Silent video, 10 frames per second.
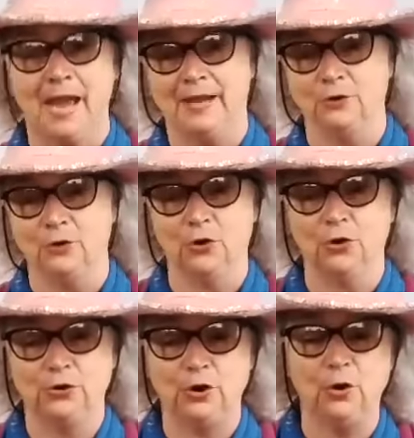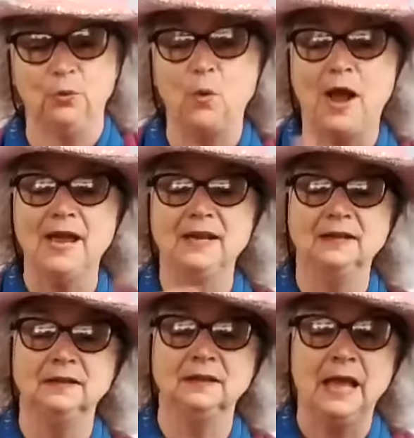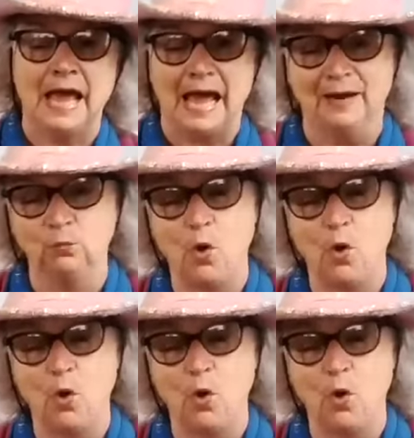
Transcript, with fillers: and heard her wail and